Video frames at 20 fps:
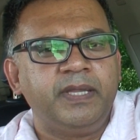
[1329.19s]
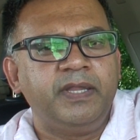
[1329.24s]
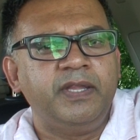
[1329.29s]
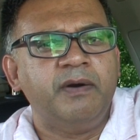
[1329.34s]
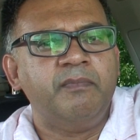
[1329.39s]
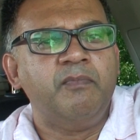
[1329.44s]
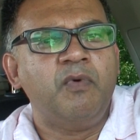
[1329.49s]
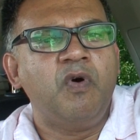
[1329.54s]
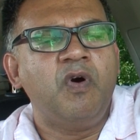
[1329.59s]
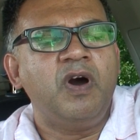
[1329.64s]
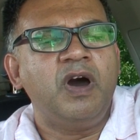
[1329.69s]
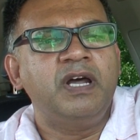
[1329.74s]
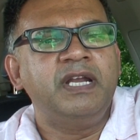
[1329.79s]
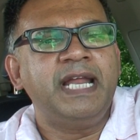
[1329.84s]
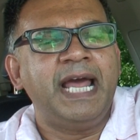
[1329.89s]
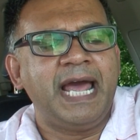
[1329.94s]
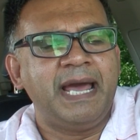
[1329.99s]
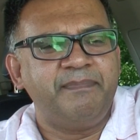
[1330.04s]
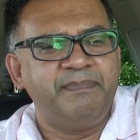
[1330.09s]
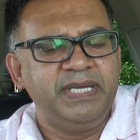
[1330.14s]
The more
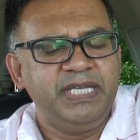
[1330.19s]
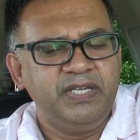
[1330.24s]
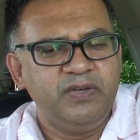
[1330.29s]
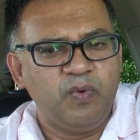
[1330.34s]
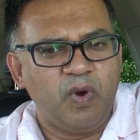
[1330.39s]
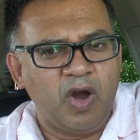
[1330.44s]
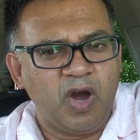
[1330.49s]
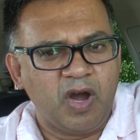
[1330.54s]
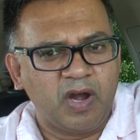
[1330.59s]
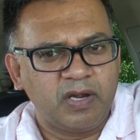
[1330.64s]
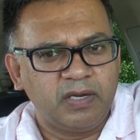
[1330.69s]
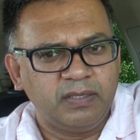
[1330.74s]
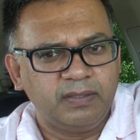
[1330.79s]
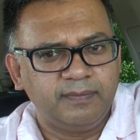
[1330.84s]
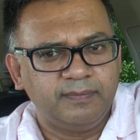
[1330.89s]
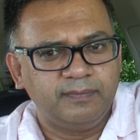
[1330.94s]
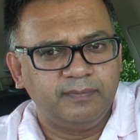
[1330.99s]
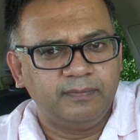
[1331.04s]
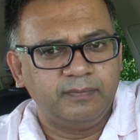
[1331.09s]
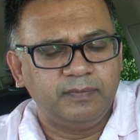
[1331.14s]
unhappy you are,
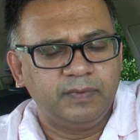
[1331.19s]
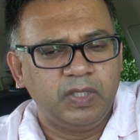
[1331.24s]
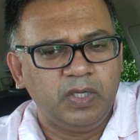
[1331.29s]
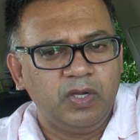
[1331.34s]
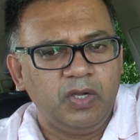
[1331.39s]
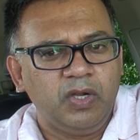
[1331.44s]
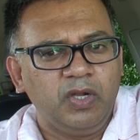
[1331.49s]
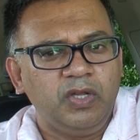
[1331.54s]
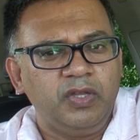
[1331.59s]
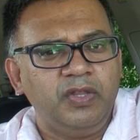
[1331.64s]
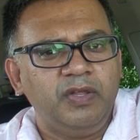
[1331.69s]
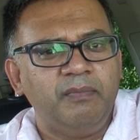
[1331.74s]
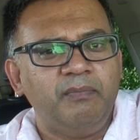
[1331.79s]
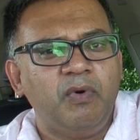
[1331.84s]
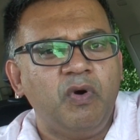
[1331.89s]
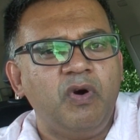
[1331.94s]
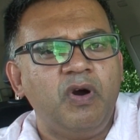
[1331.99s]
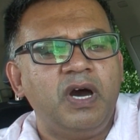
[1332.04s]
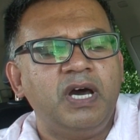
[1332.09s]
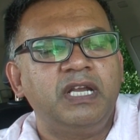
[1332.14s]
the
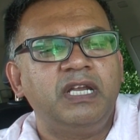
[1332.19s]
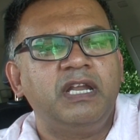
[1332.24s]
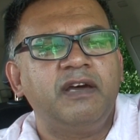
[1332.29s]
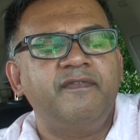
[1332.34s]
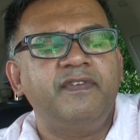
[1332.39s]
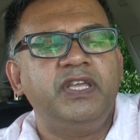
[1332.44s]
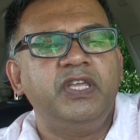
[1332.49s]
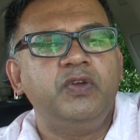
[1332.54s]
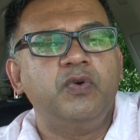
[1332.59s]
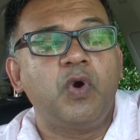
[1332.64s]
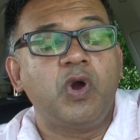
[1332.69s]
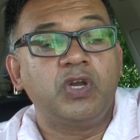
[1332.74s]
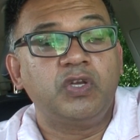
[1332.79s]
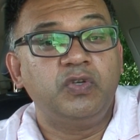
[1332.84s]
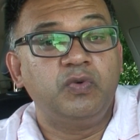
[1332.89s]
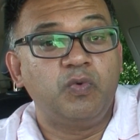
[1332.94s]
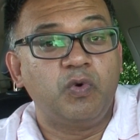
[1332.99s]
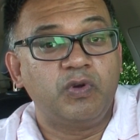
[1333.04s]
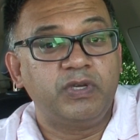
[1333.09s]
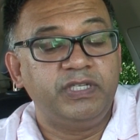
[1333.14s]
more unloving you are
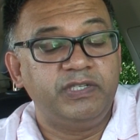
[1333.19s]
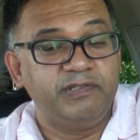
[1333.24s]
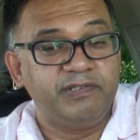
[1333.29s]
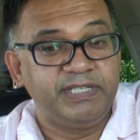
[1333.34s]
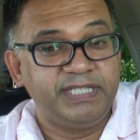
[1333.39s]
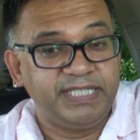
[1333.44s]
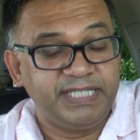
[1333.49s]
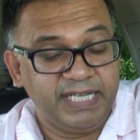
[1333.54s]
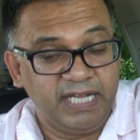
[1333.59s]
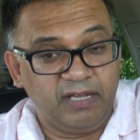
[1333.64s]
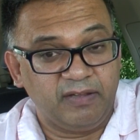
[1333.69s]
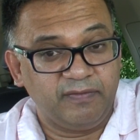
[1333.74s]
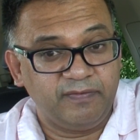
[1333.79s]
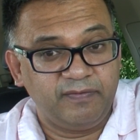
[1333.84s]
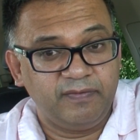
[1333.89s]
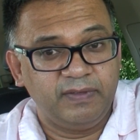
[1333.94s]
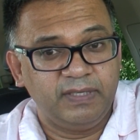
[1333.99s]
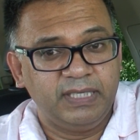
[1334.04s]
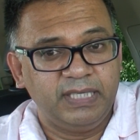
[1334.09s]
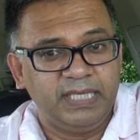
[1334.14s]
towards
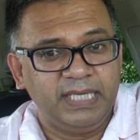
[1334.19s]
yourself